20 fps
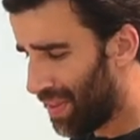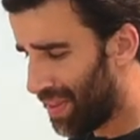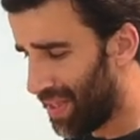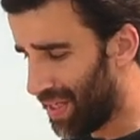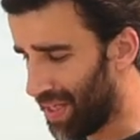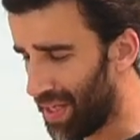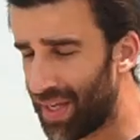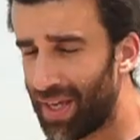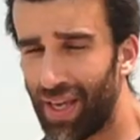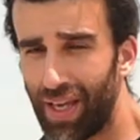
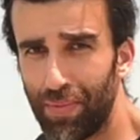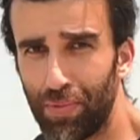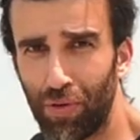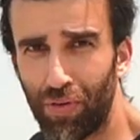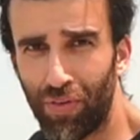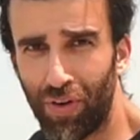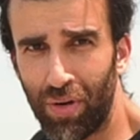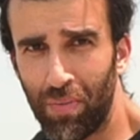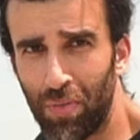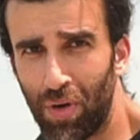the
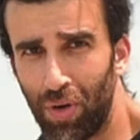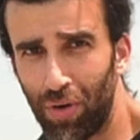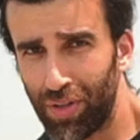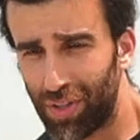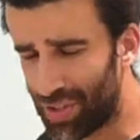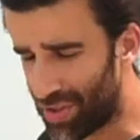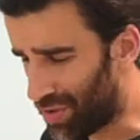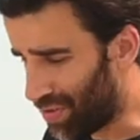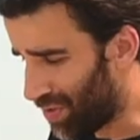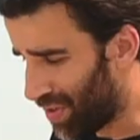cable
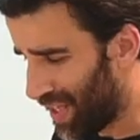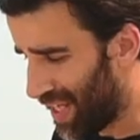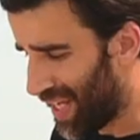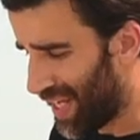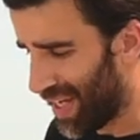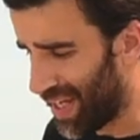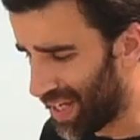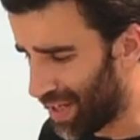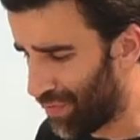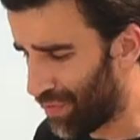remote is already
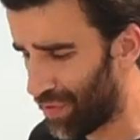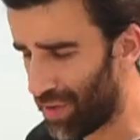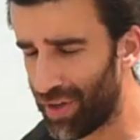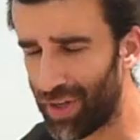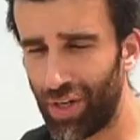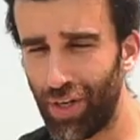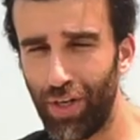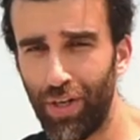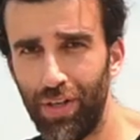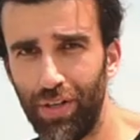hanging from
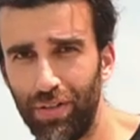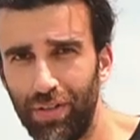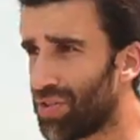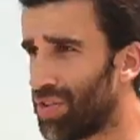here.